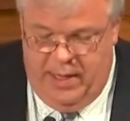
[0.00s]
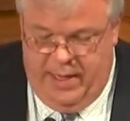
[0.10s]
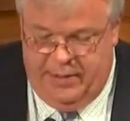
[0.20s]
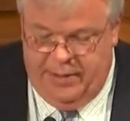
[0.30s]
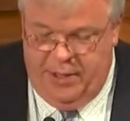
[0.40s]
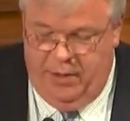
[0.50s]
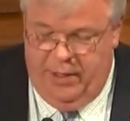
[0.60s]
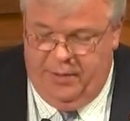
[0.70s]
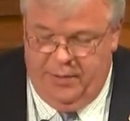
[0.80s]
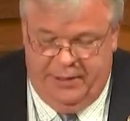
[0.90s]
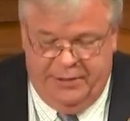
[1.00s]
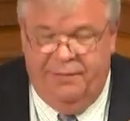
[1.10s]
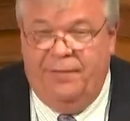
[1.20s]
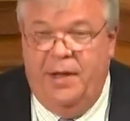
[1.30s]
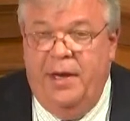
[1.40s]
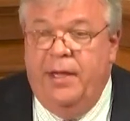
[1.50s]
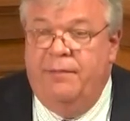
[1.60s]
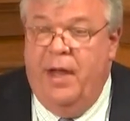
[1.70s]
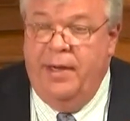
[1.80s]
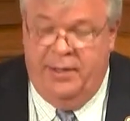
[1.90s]
and a total increase in funding
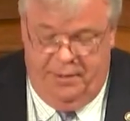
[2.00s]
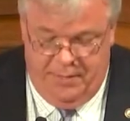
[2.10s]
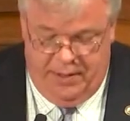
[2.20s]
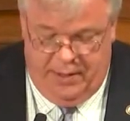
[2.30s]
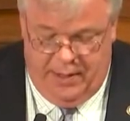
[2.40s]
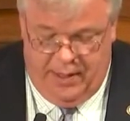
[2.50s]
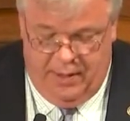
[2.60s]
of $19 million.